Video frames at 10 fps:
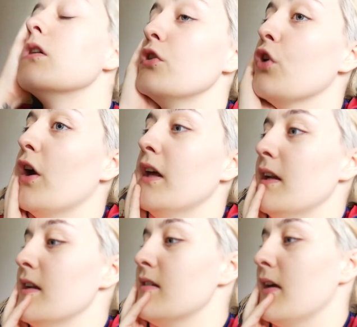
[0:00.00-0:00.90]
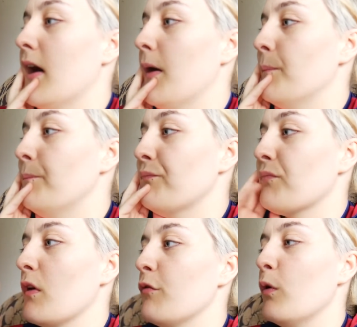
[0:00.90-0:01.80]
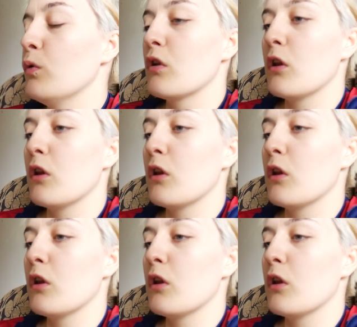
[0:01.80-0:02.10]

Now I need to um, fold the